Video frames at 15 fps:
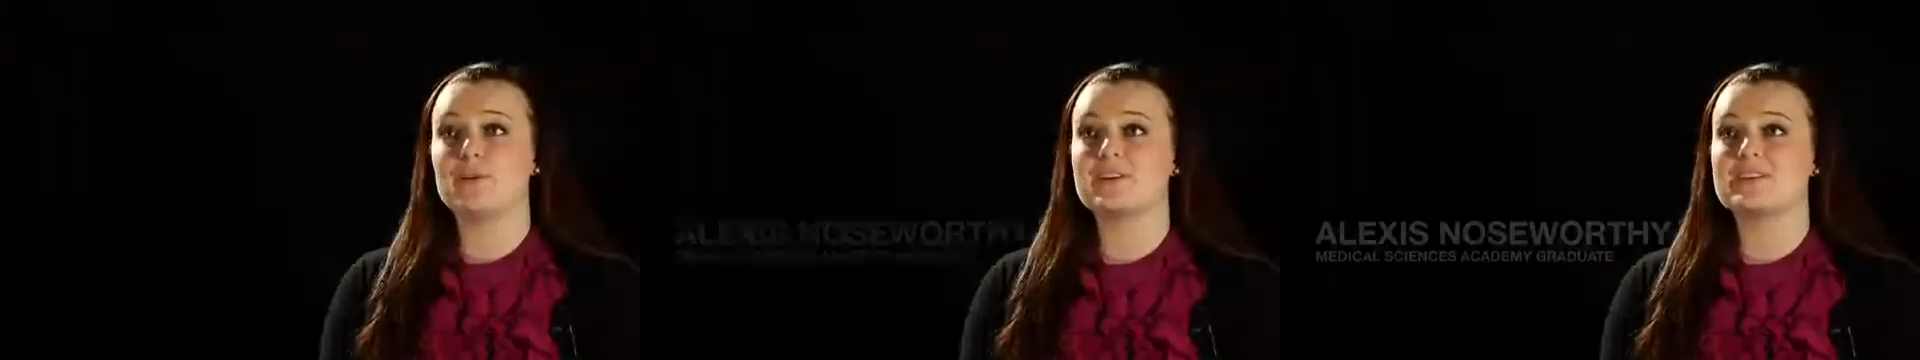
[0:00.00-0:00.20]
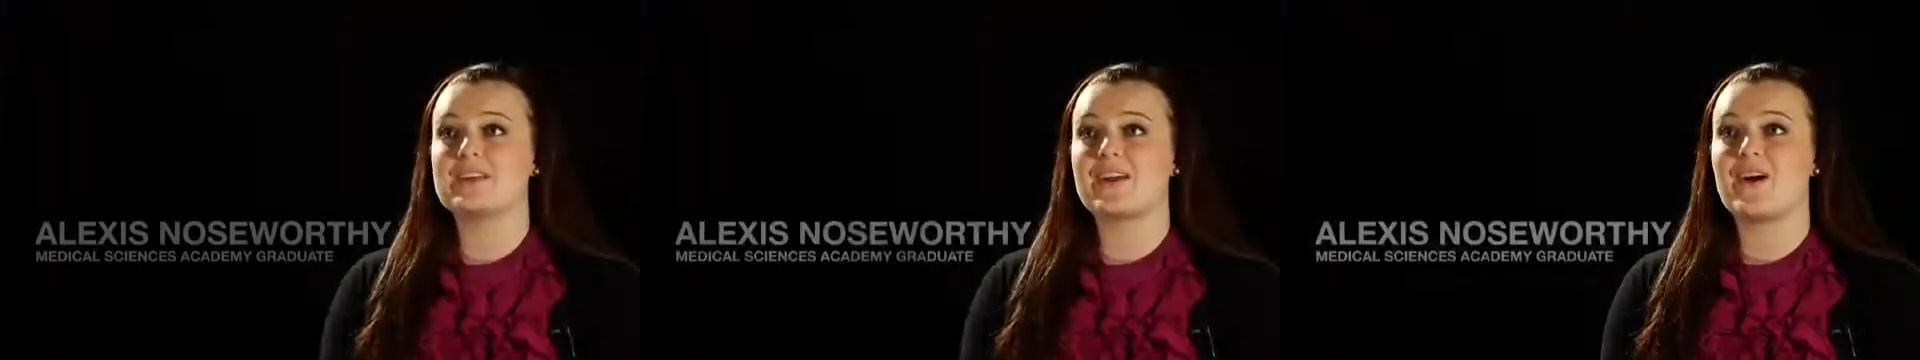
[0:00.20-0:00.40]

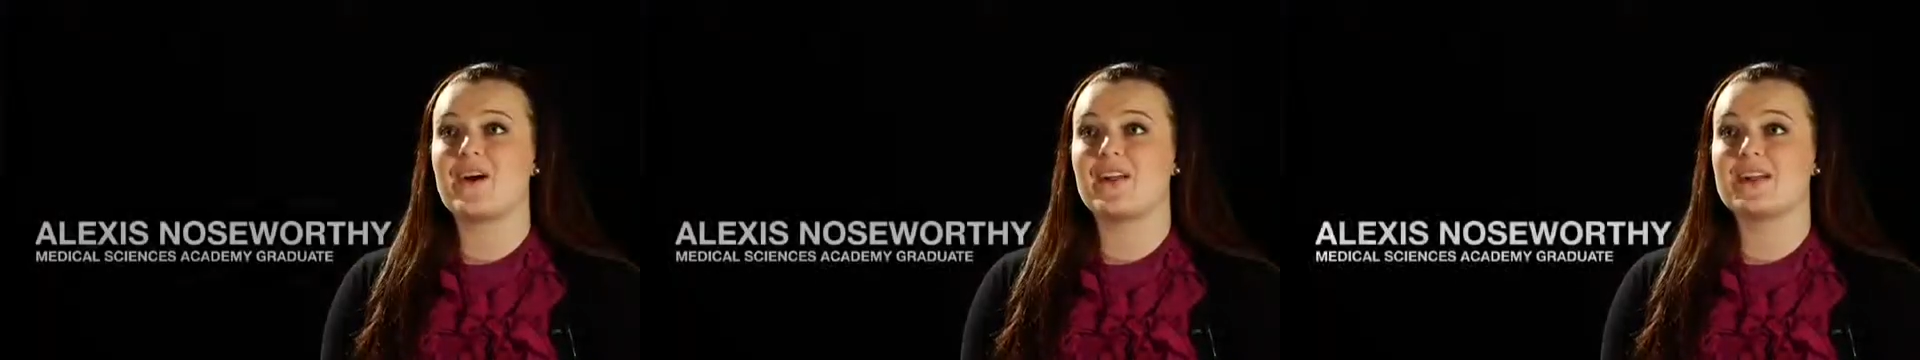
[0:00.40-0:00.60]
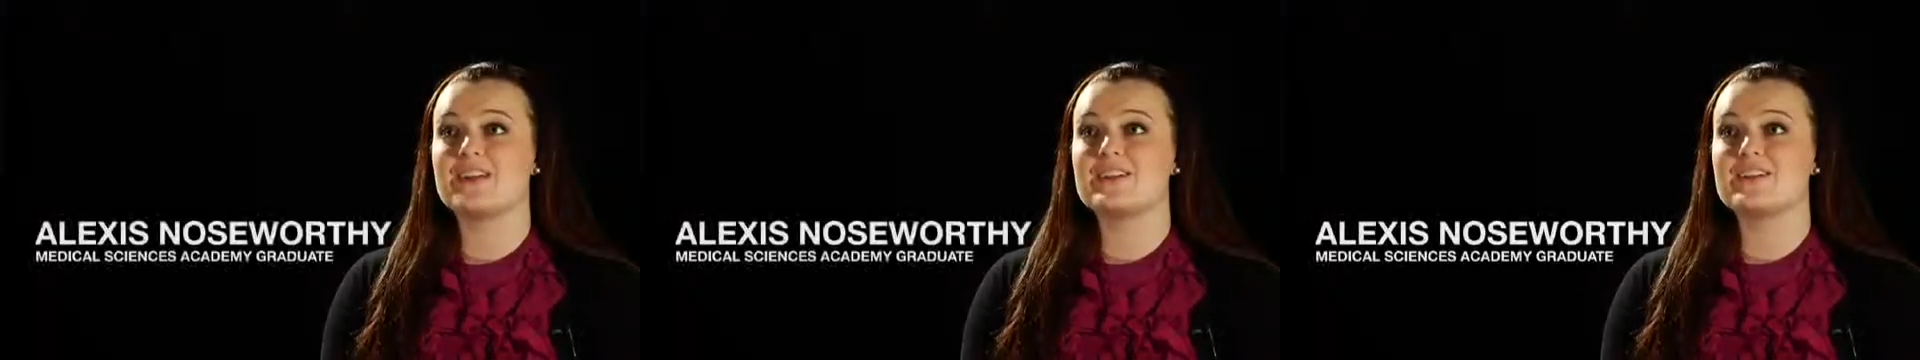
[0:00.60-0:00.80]
Fullerton
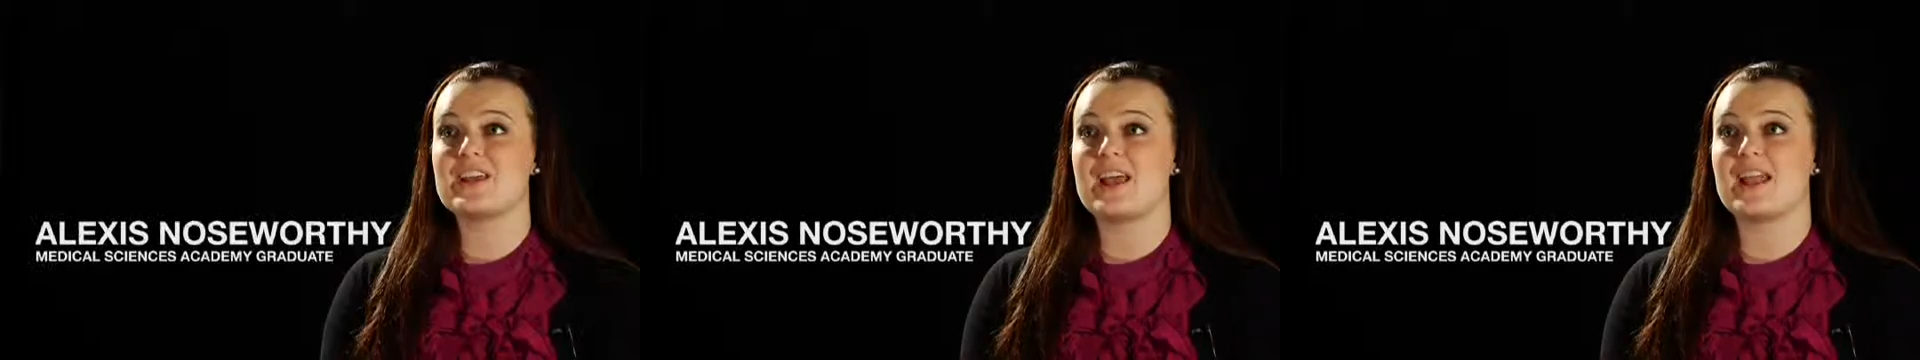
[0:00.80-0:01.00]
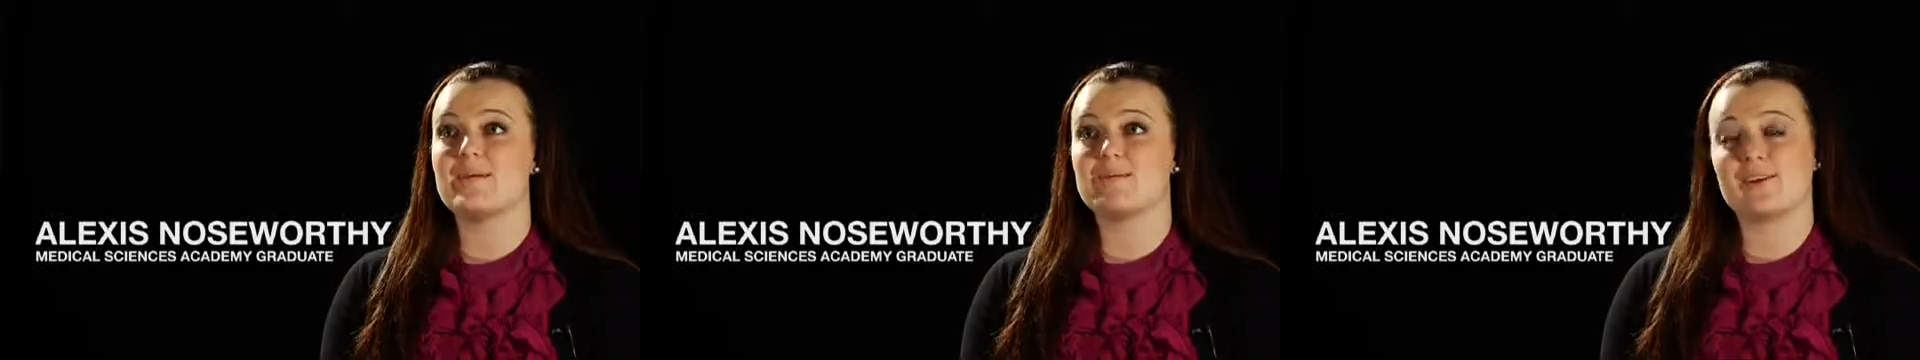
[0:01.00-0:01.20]
College
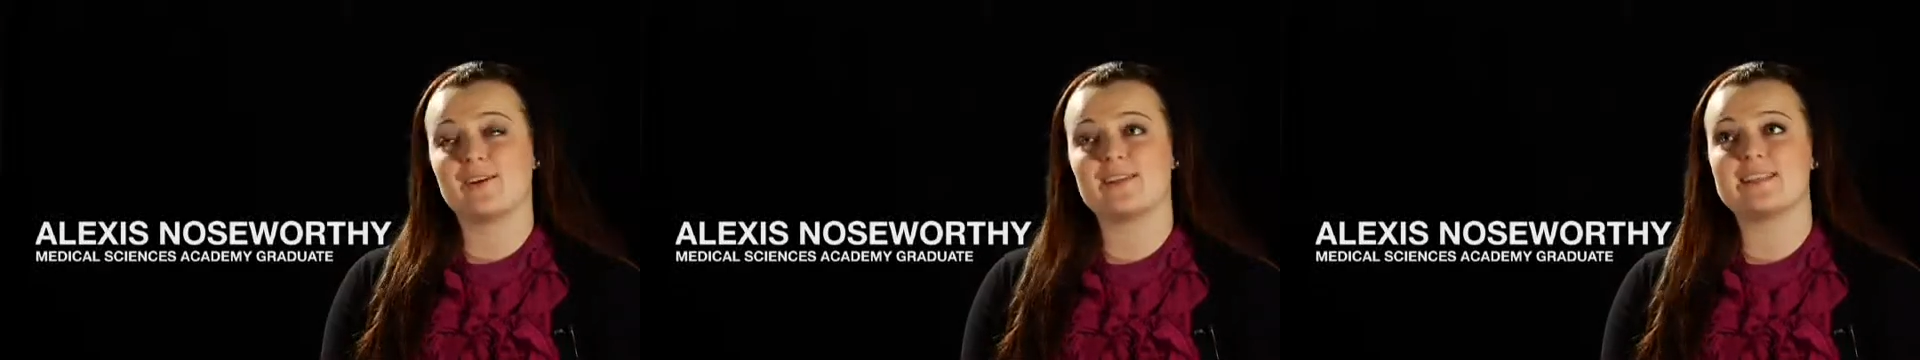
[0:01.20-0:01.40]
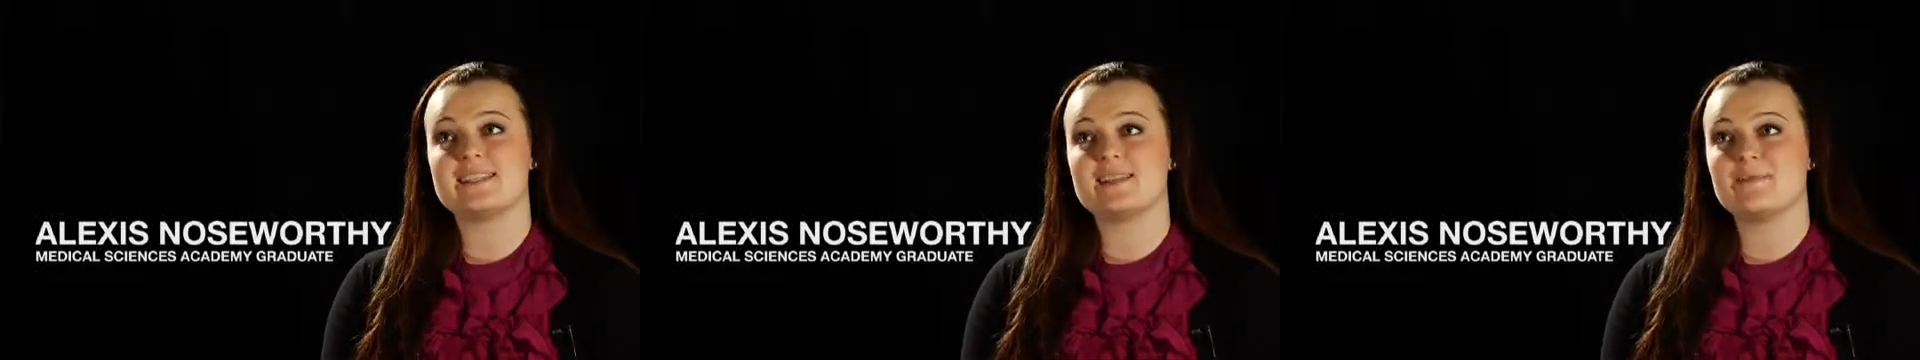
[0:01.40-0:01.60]
and I'm a
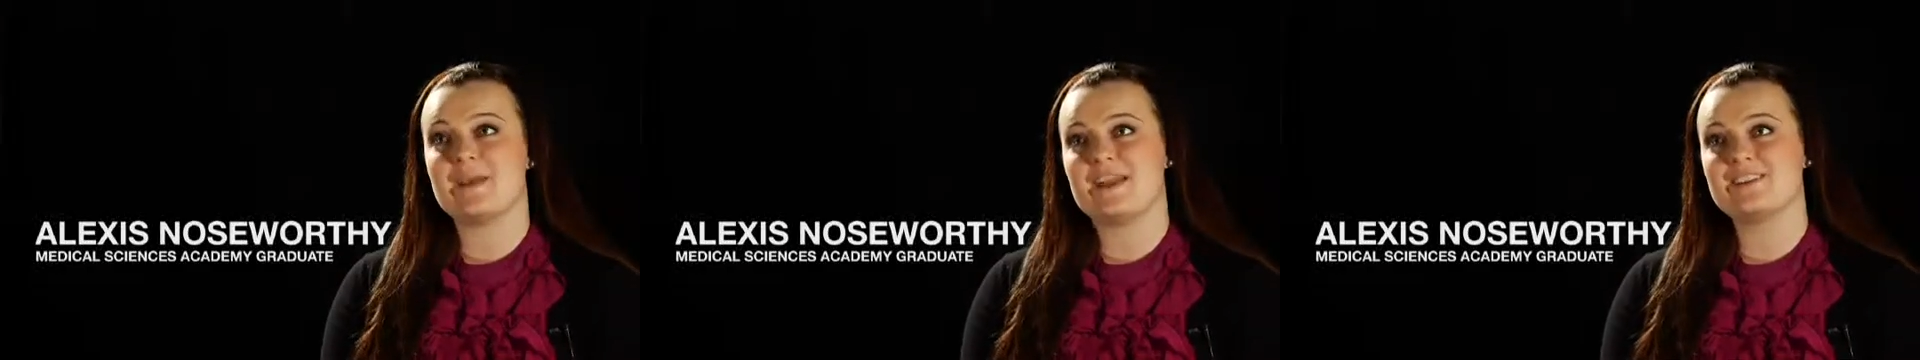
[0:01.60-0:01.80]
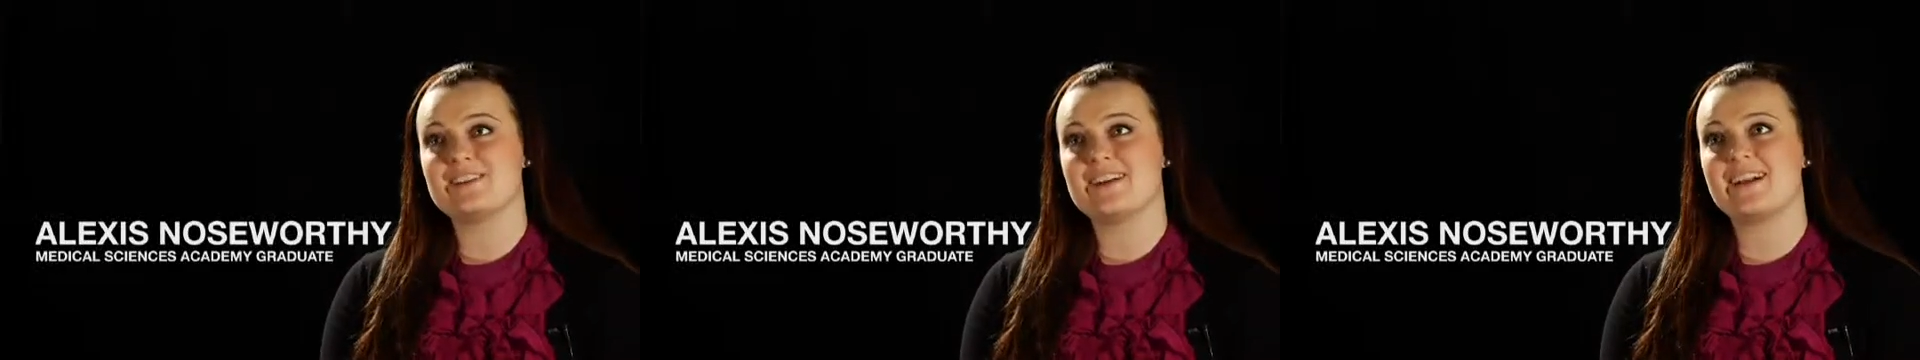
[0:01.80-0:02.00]
nursing
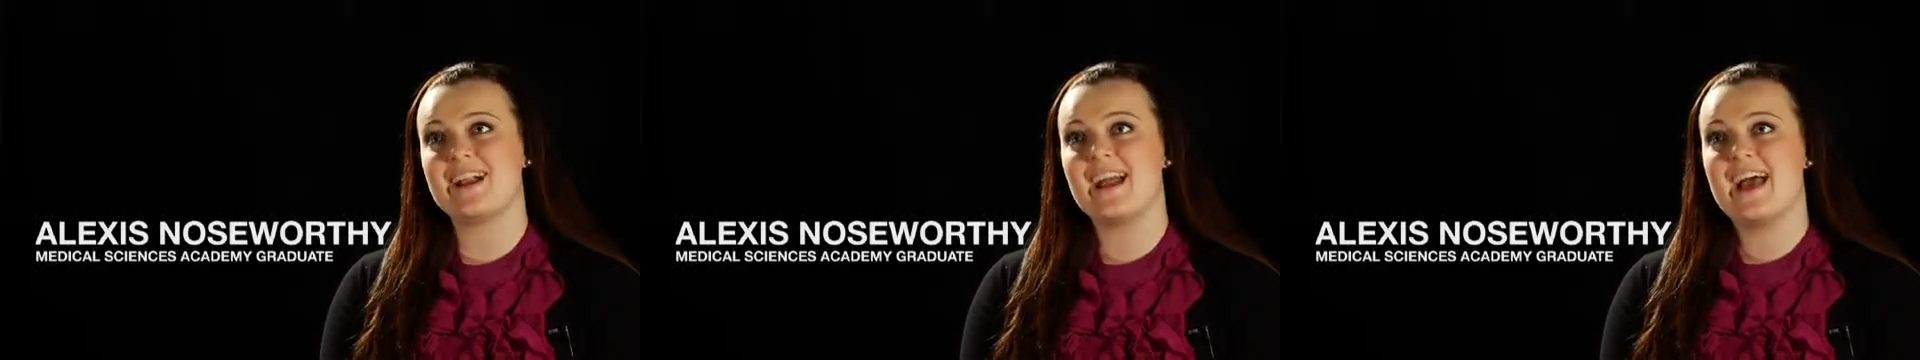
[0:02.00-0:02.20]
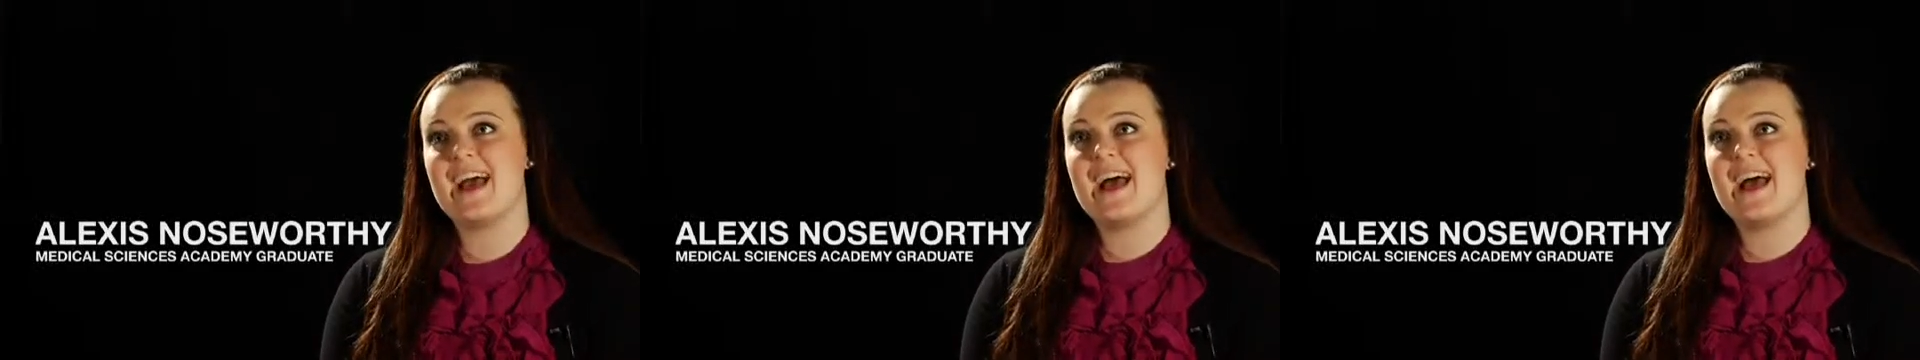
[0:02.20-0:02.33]
major